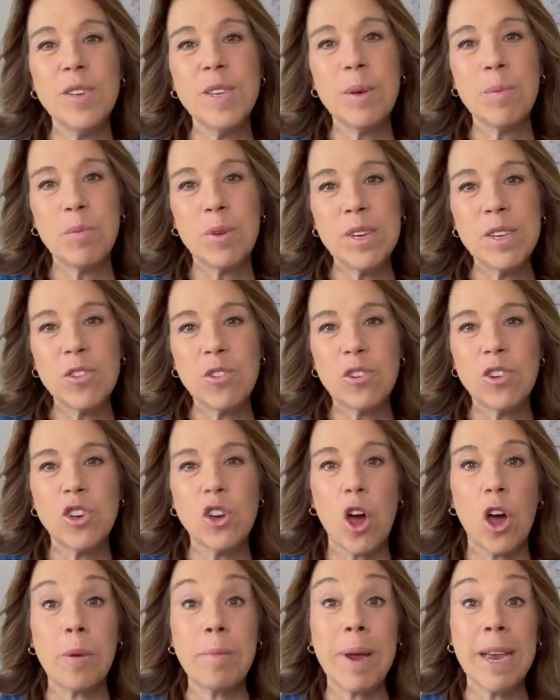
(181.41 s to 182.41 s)
some research
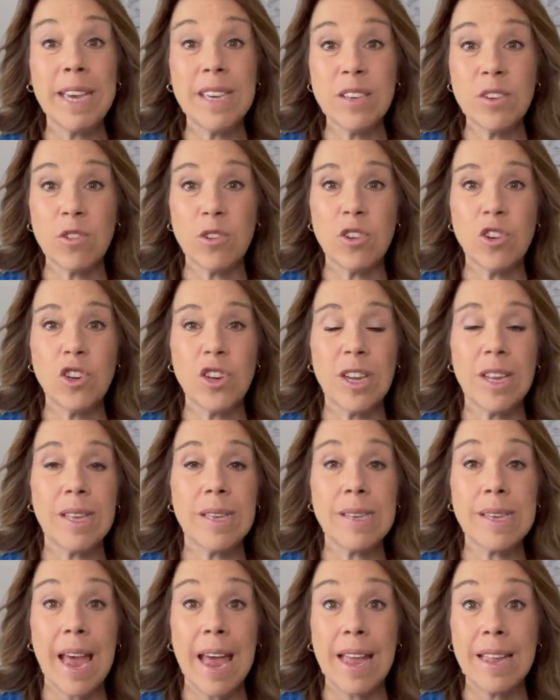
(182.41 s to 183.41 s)
on my
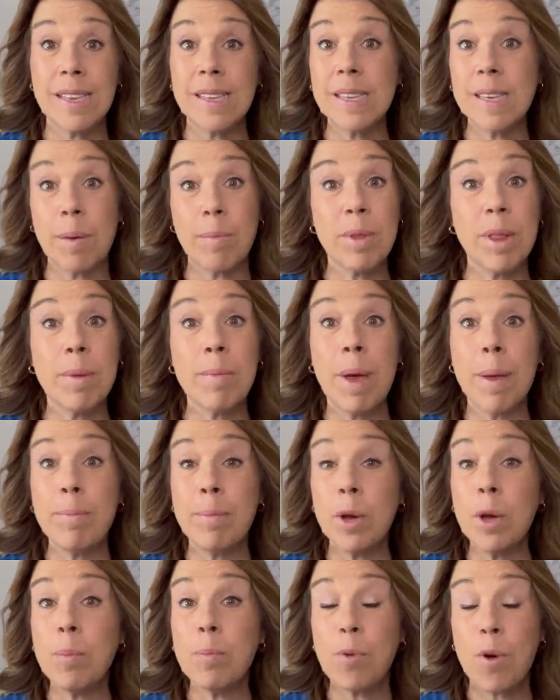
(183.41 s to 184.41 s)
excursions, and some of them I
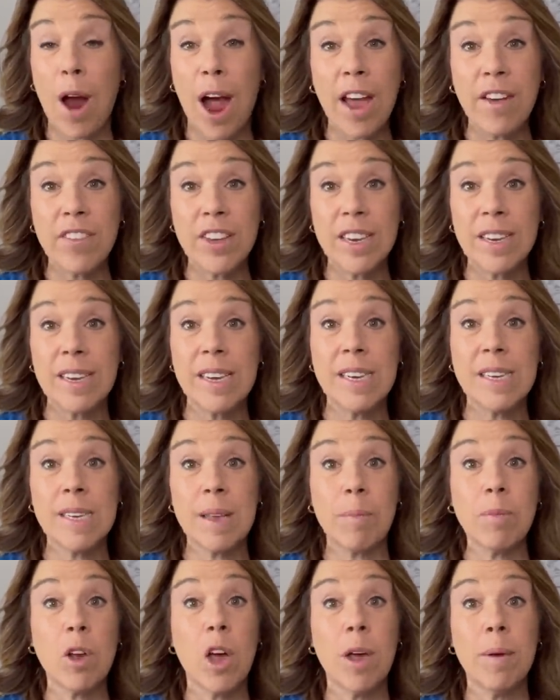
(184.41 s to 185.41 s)
book privately.
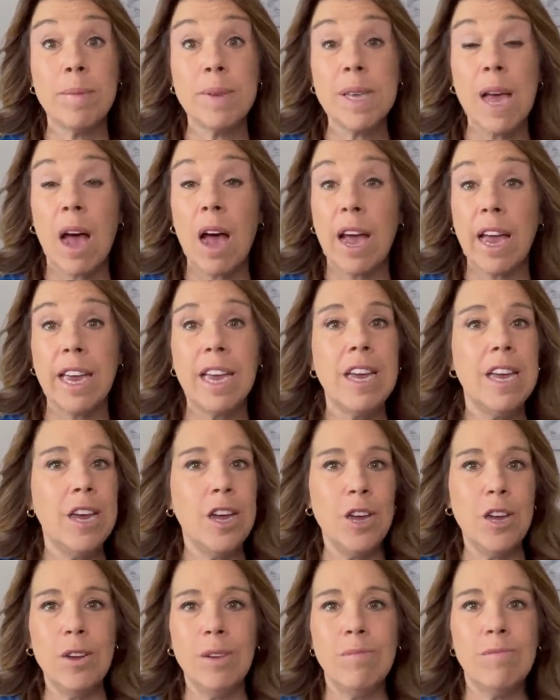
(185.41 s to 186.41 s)
Sometimes I
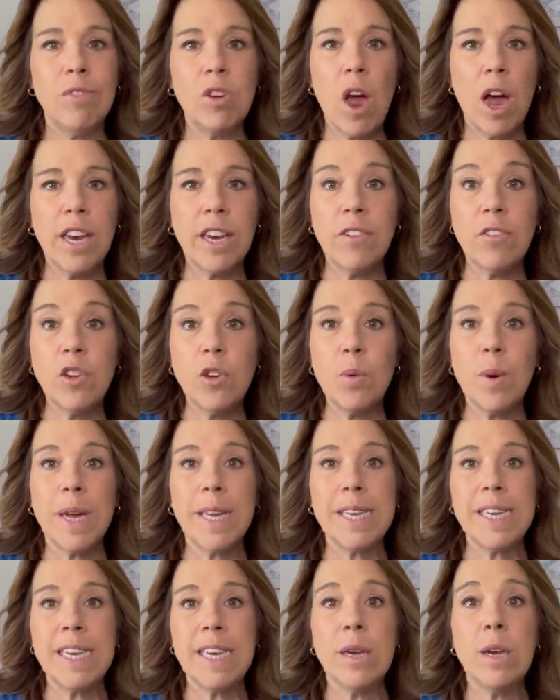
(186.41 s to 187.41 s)
kind of do a
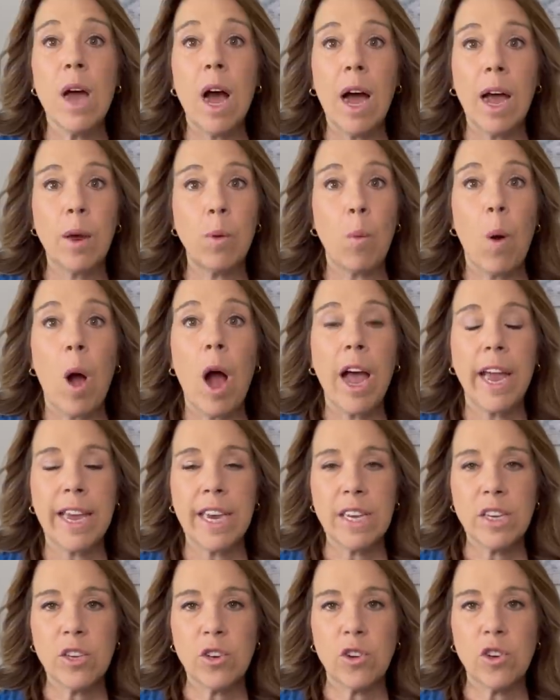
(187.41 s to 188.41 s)
DIY
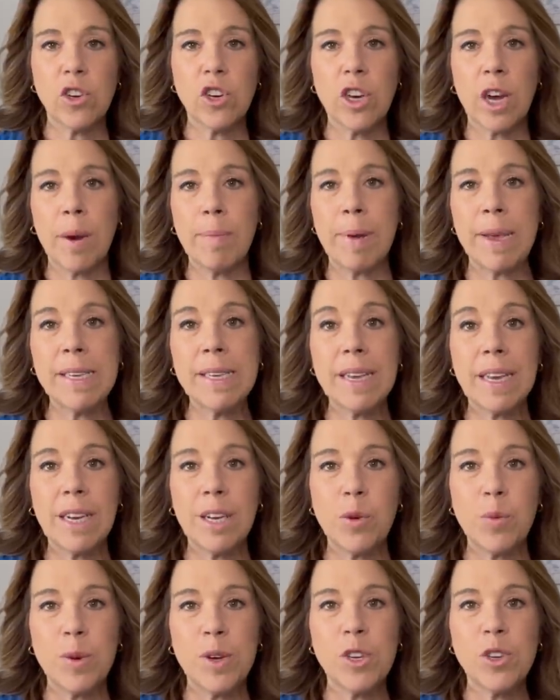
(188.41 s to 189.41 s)
excursion. I
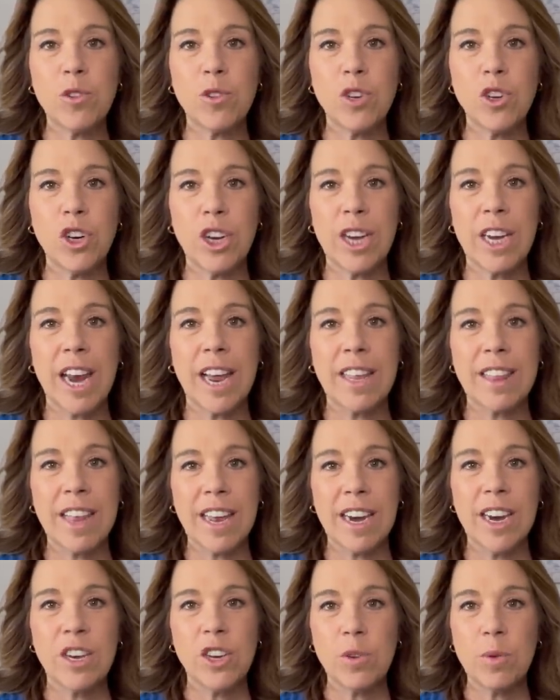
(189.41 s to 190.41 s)
basically research it and then
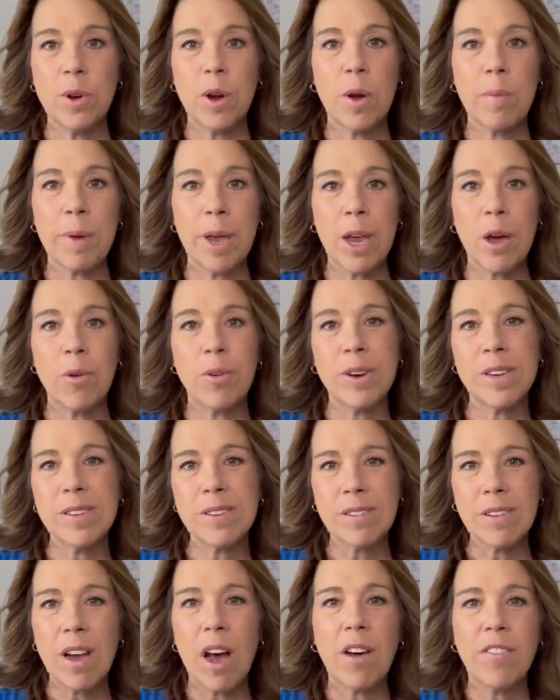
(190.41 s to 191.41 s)
I do it on my own. It's
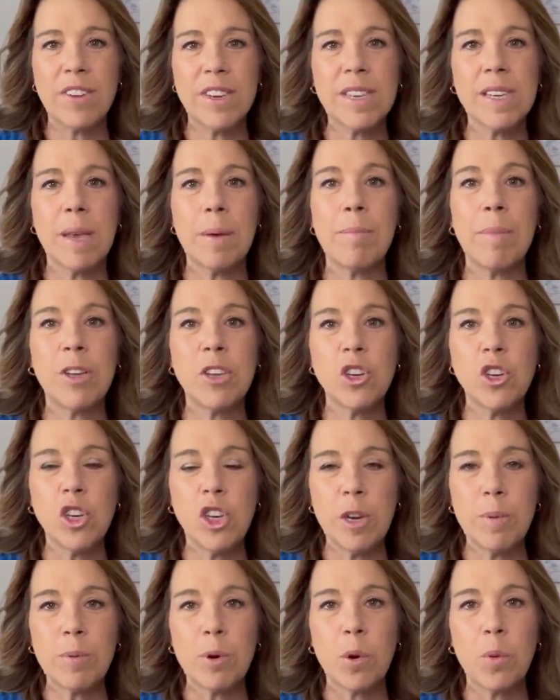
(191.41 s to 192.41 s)
obviously much
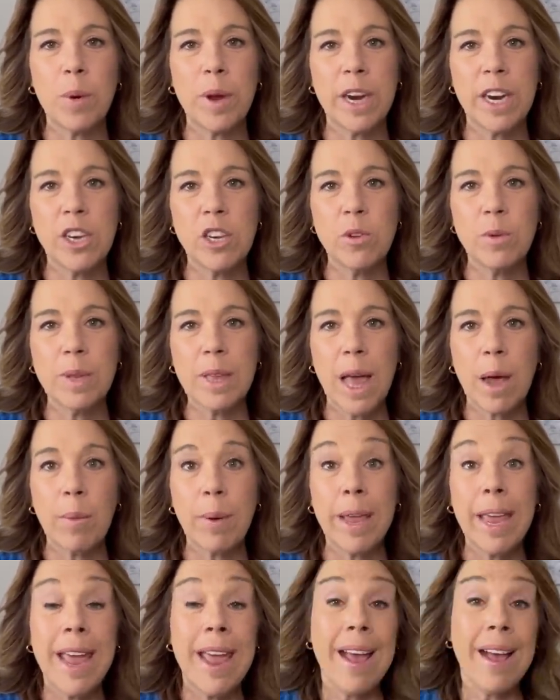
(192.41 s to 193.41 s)
cheaper when I do it that
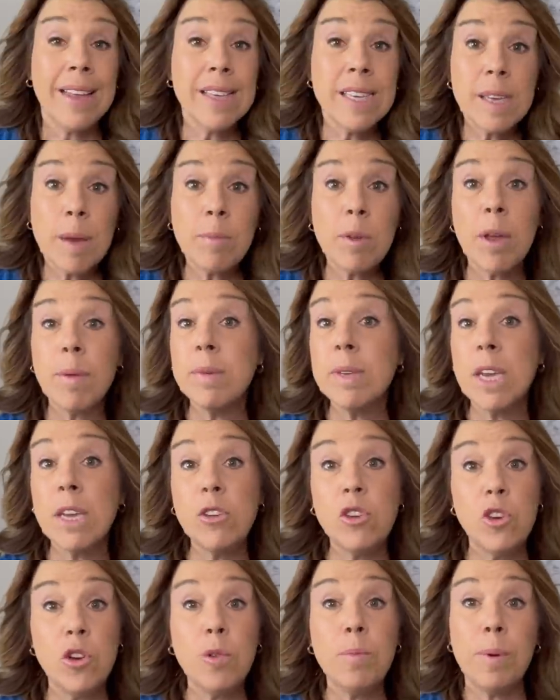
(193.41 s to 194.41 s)
way. And sometimes I
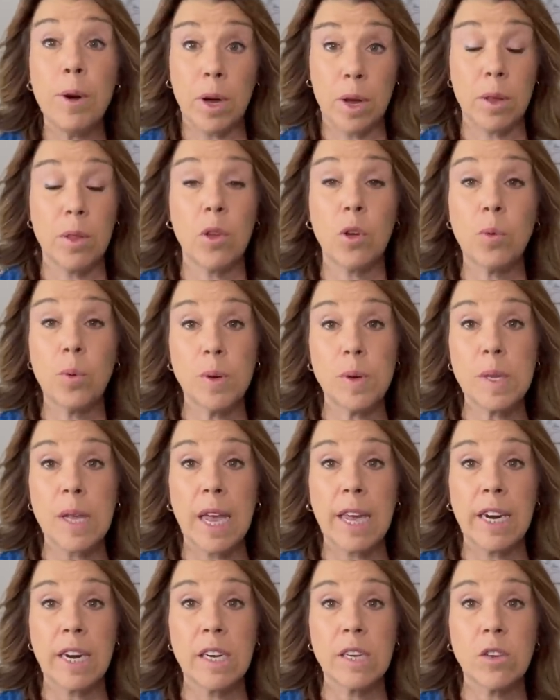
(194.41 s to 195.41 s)
do book the cruise
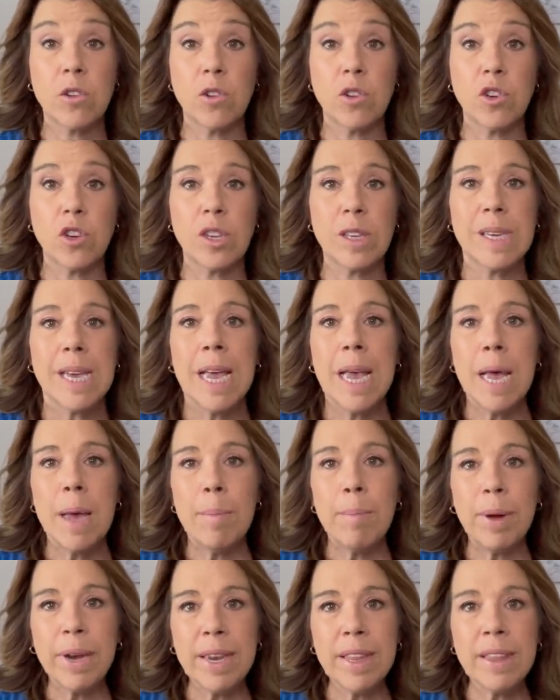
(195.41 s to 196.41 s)
line excursions.
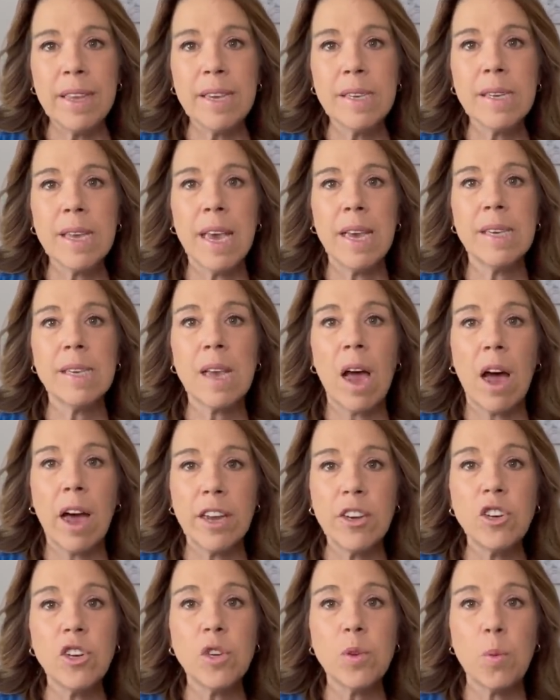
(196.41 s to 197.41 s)
But in this case, I
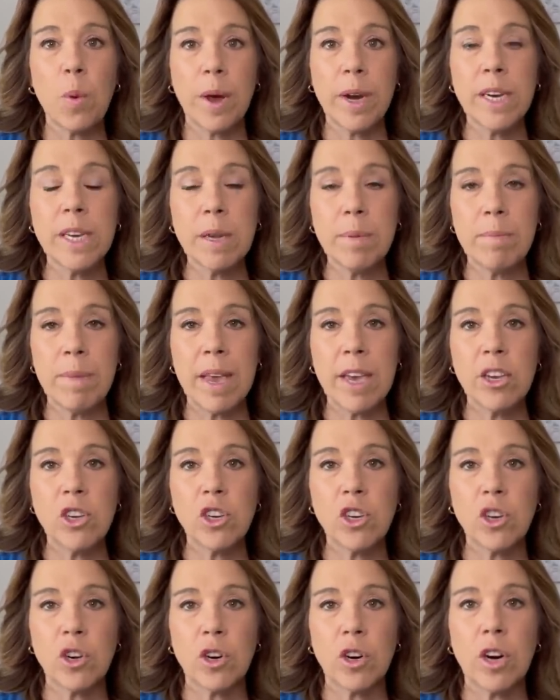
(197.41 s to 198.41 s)
just wanted to make
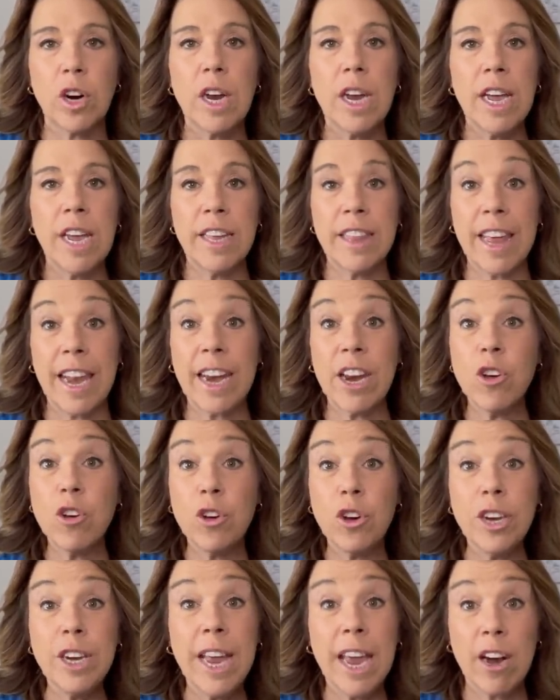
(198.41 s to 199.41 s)
sure that I
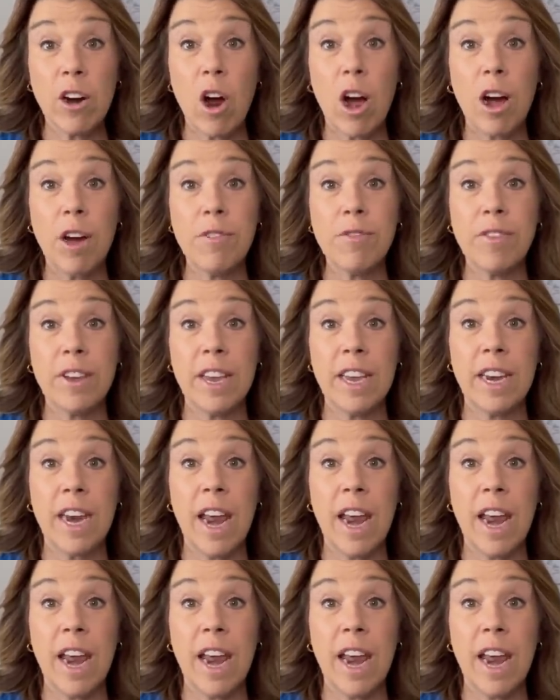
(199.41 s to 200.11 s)
could get off in